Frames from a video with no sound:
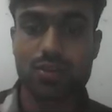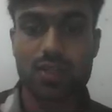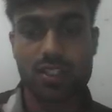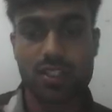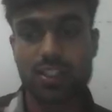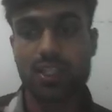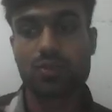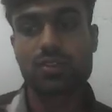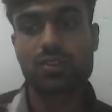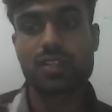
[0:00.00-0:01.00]
or
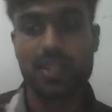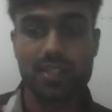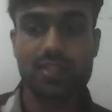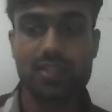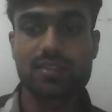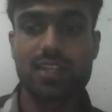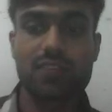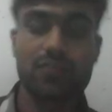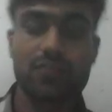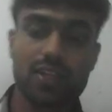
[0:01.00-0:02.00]
reschedules containers
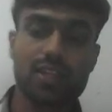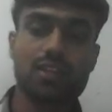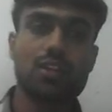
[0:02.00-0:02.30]
that fail